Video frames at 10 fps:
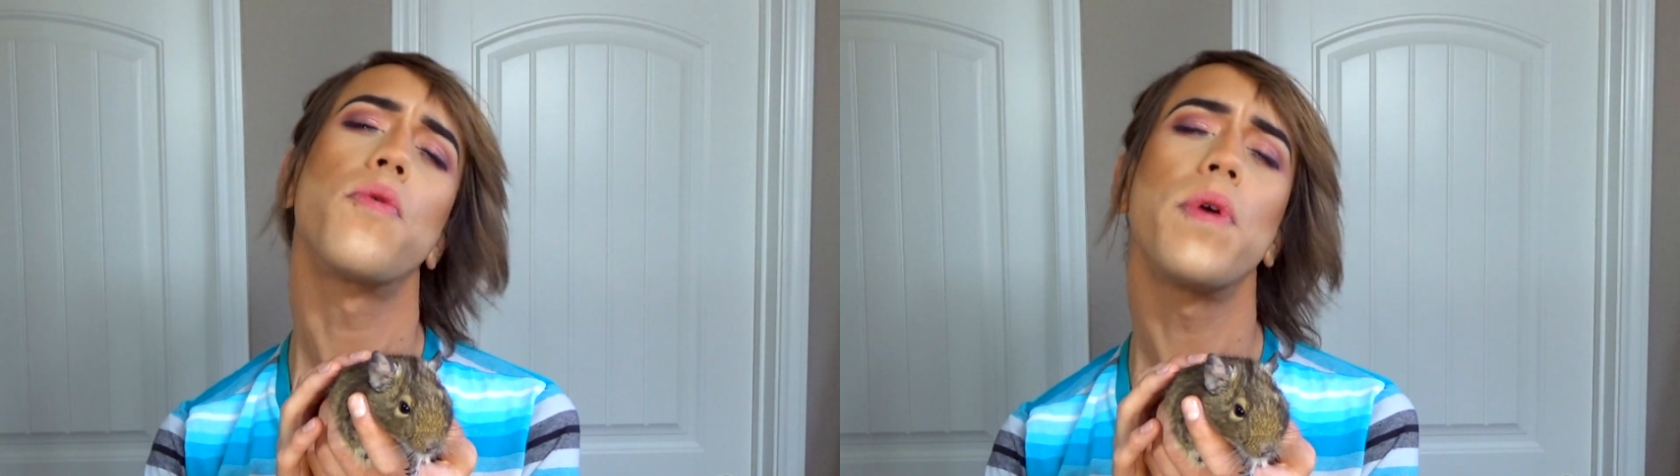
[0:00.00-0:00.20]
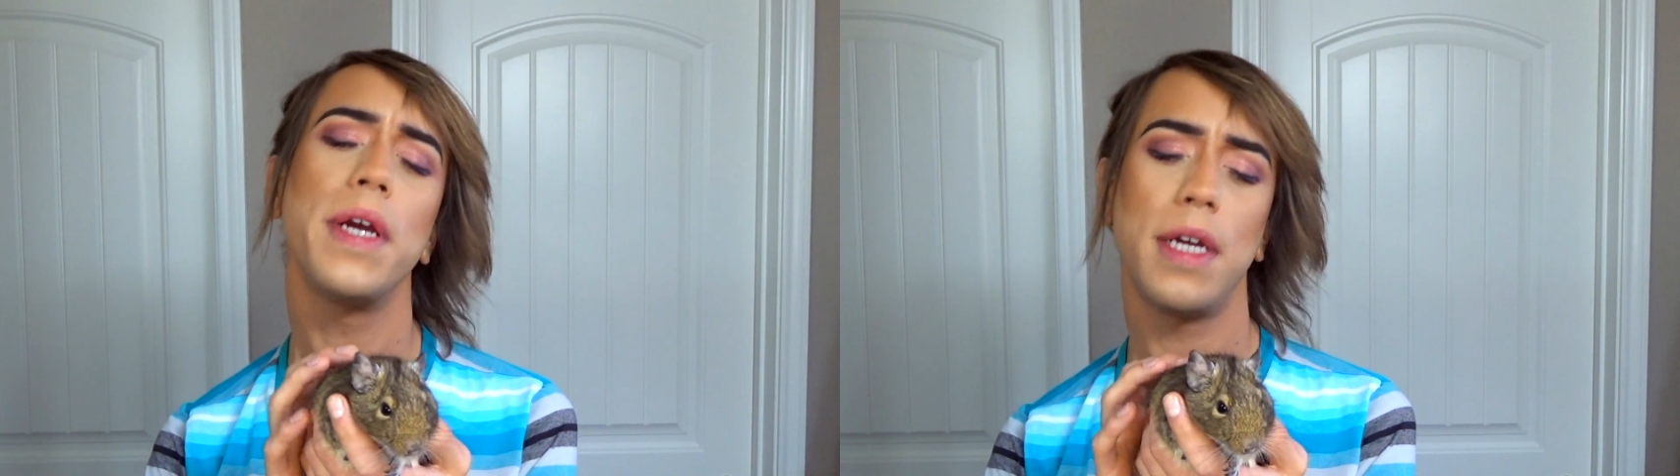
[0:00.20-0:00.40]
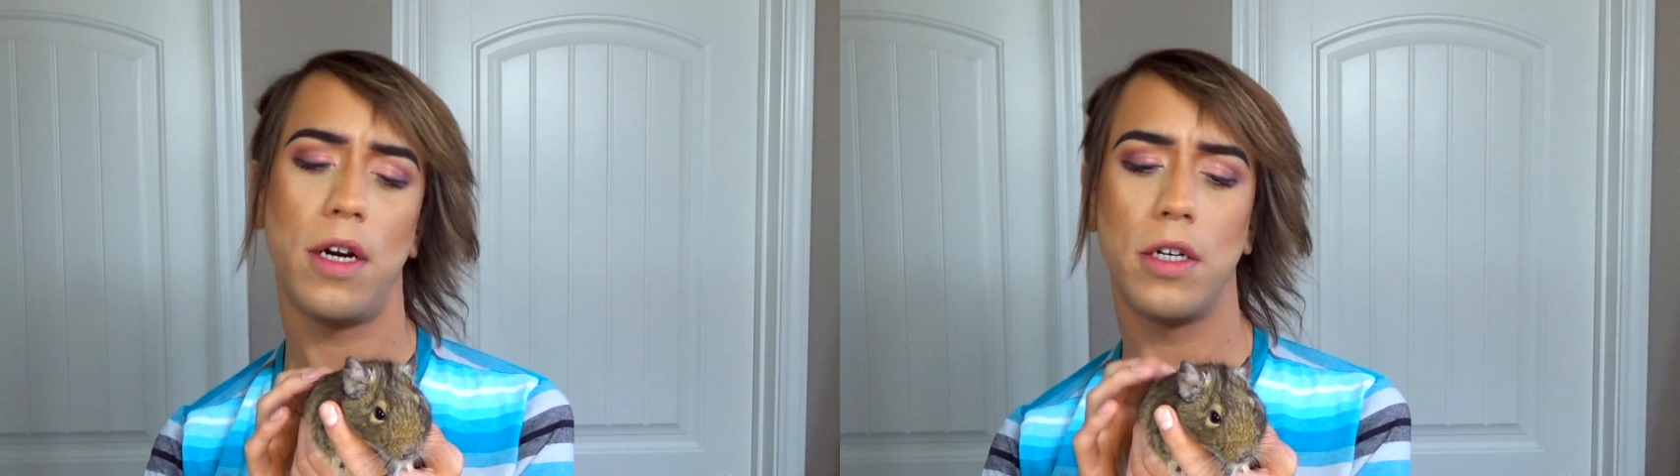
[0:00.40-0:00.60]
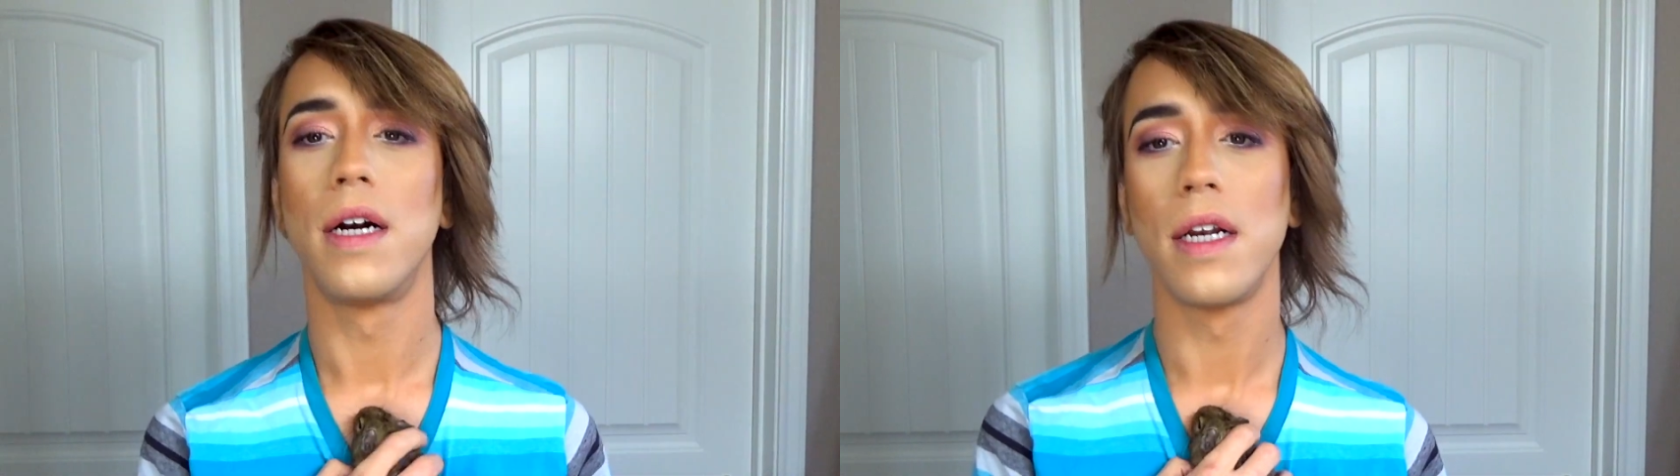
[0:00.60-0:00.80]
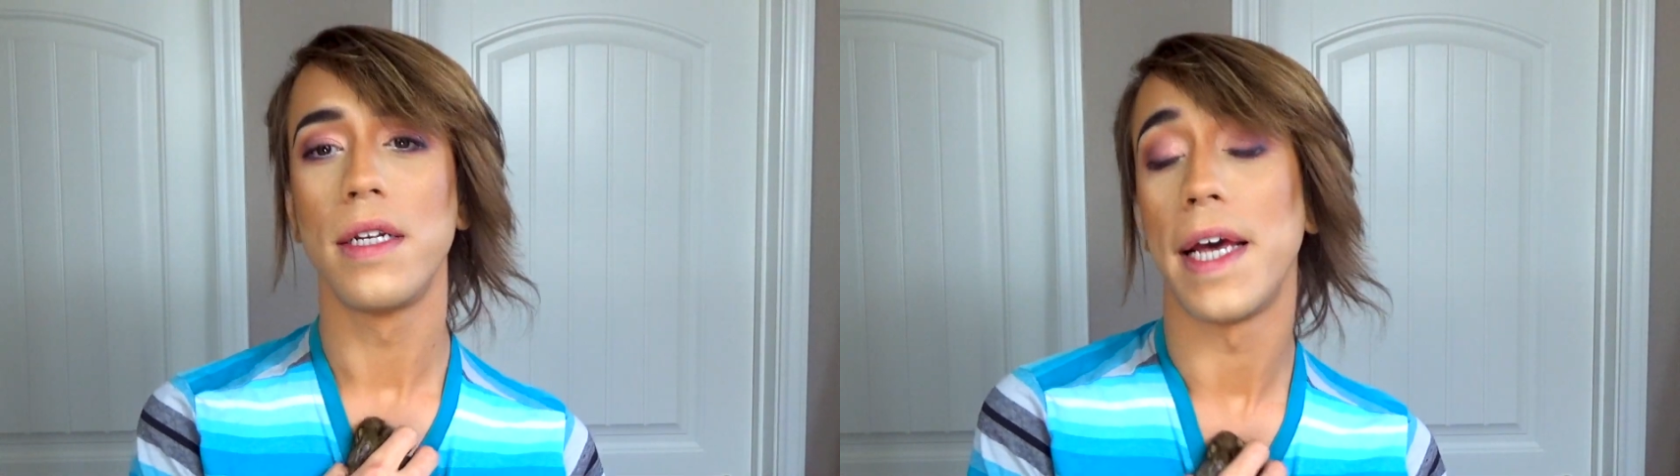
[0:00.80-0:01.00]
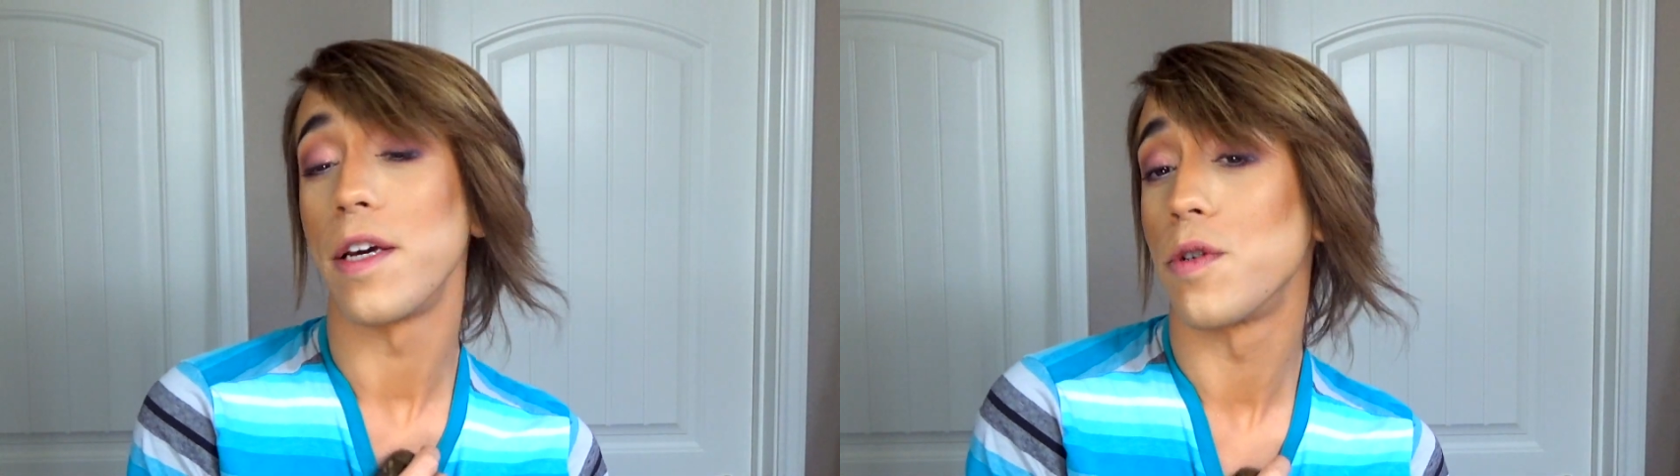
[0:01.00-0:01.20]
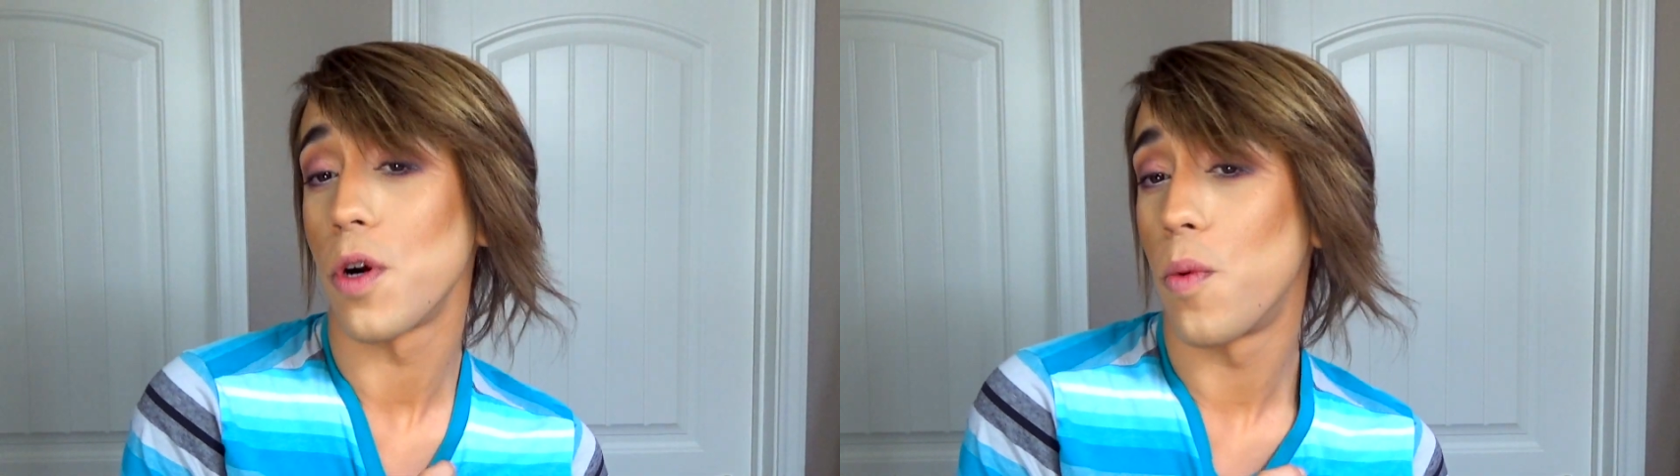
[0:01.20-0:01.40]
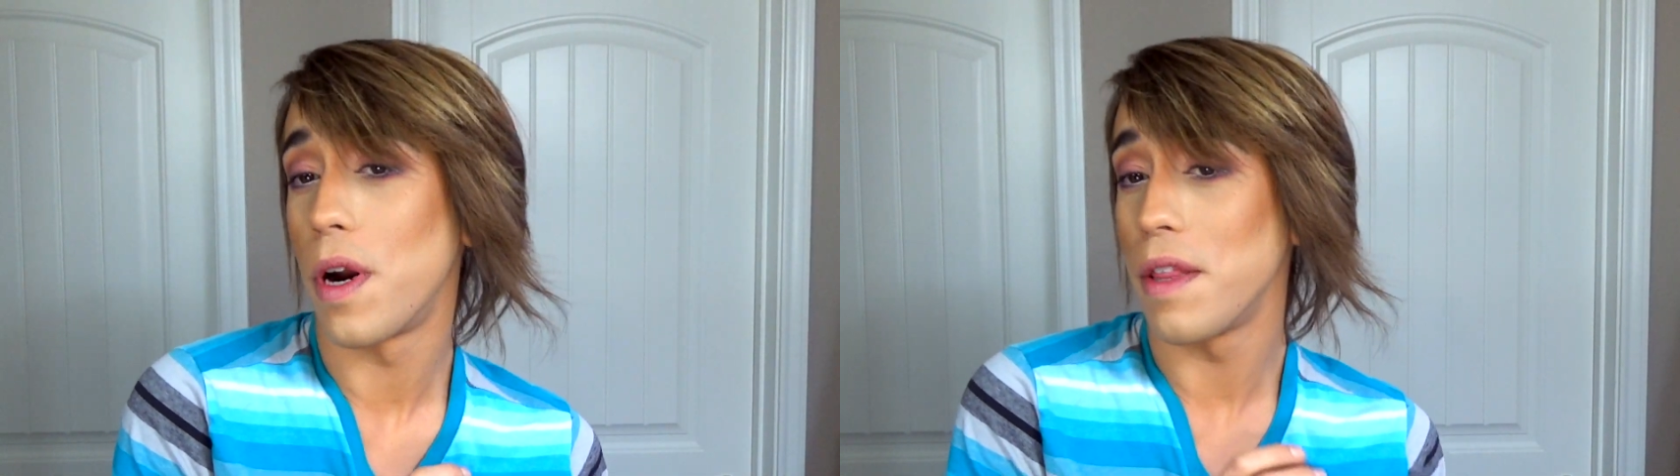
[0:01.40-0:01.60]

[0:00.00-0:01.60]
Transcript: 3 years. Daegus are one